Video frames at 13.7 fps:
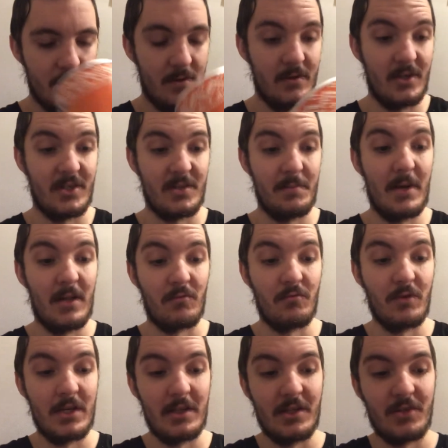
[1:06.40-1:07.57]
they smell
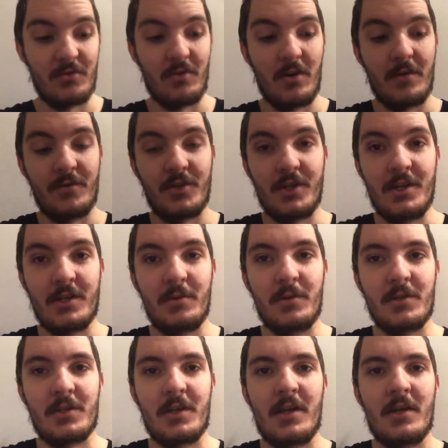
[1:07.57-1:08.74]
really strong of cheese, I will
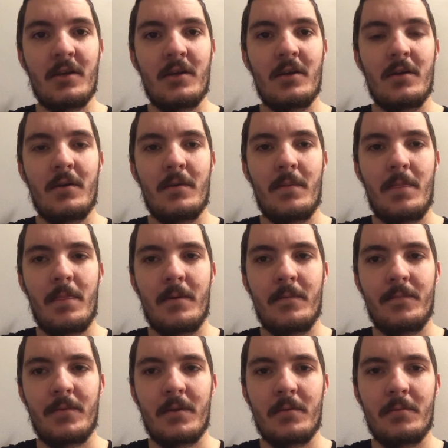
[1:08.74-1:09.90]
say.
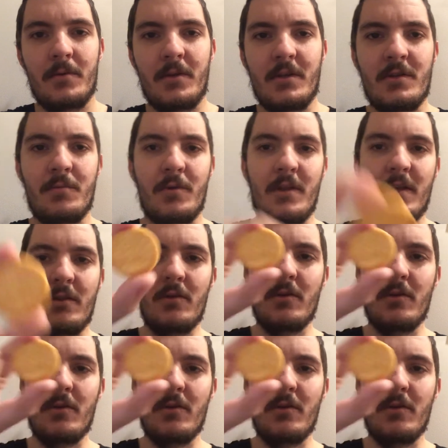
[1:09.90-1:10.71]
But this is what they look